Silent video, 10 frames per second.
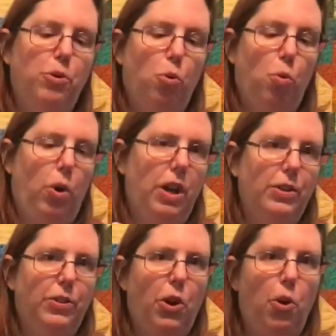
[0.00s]
torn,
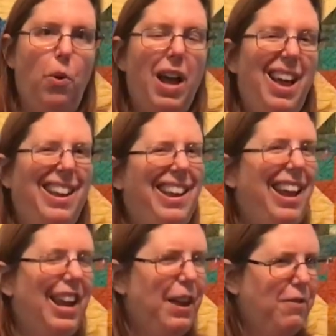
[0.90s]
so
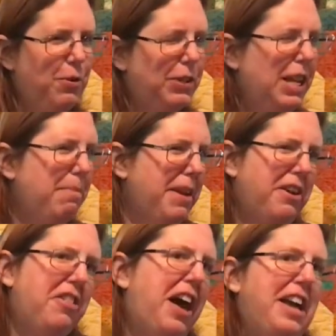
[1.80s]
can't give you a sneak peek
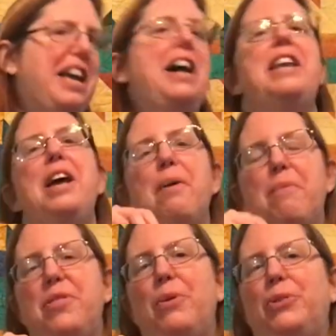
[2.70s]
of that yet.
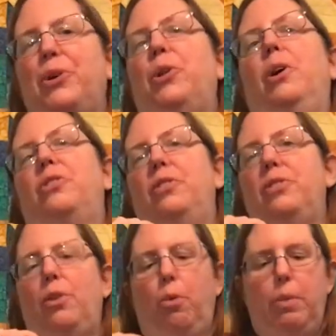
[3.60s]
But those are collections
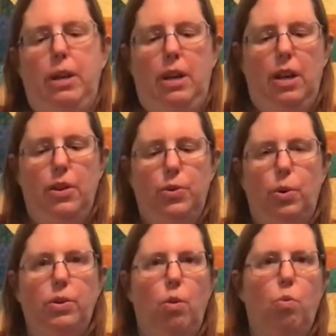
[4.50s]
that will be in
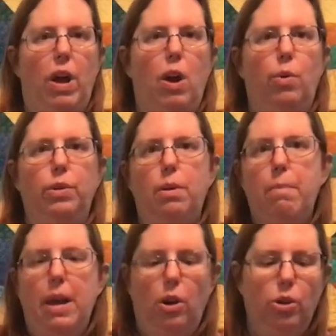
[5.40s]
stores around
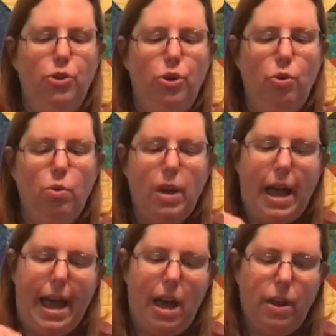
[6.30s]
May or June,
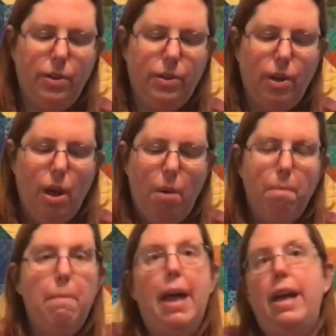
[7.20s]
and
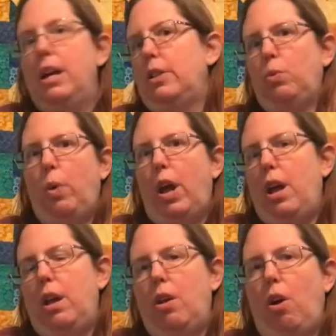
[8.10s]
May is
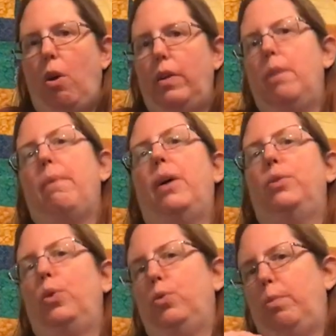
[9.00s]
when all the
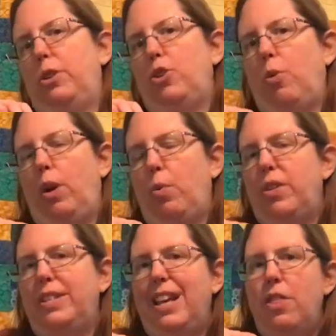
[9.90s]
ambassadors will be showing
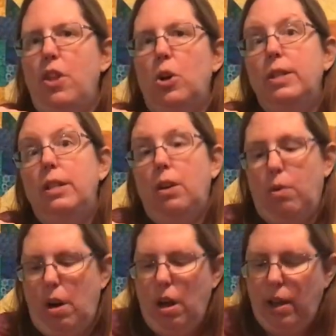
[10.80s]
what's in their
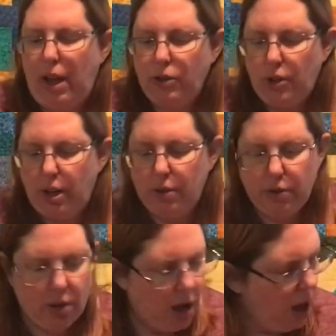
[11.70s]
secret collections.
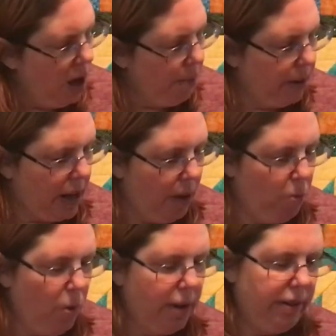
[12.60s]
But I
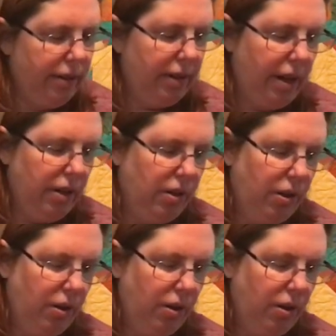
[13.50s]
was sent